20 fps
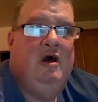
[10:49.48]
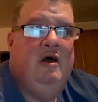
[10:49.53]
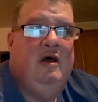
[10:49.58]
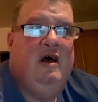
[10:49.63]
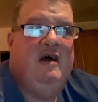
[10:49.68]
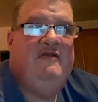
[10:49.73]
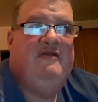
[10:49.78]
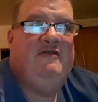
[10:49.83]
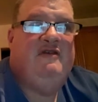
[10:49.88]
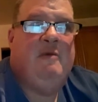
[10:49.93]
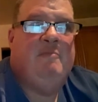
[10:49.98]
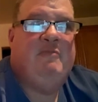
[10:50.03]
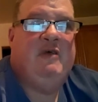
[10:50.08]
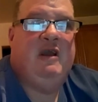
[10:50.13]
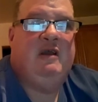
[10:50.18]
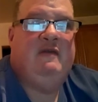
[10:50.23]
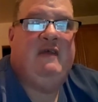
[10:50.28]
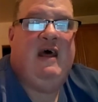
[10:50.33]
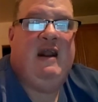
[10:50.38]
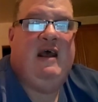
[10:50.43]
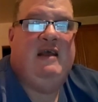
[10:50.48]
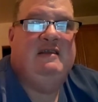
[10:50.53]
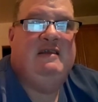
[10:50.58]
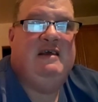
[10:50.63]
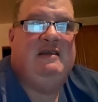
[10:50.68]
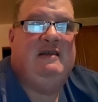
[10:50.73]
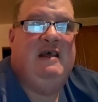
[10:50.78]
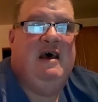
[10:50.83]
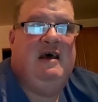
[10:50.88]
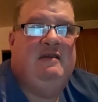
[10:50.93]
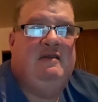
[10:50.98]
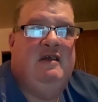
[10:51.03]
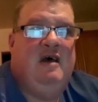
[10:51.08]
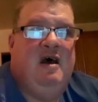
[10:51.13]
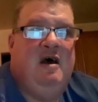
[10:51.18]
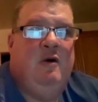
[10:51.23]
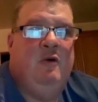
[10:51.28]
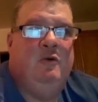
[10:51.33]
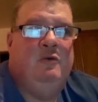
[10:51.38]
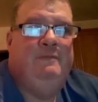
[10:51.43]
That's something that I did not
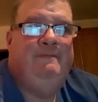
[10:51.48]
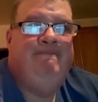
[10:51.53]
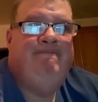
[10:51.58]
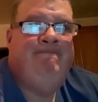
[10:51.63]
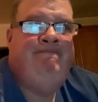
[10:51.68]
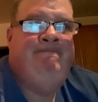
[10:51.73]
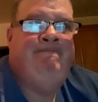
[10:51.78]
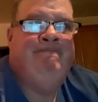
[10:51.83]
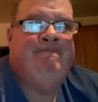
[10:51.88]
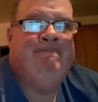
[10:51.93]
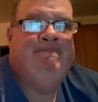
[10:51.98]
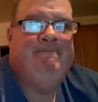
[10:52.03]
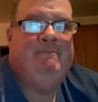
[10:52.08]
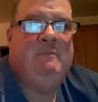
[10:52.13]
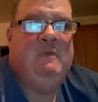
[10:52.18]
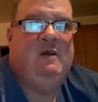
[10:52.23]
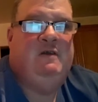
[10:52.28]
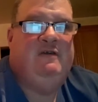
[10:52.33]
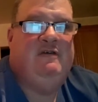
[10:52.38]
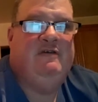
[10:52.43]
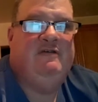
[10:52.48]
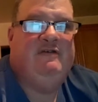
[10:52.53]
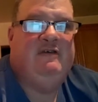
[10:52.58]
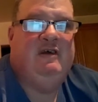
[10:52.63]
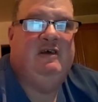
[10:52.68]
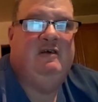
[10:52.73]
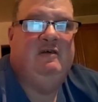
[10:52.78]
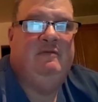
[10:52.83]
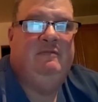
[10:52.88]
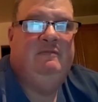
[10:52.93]
know. Interesting.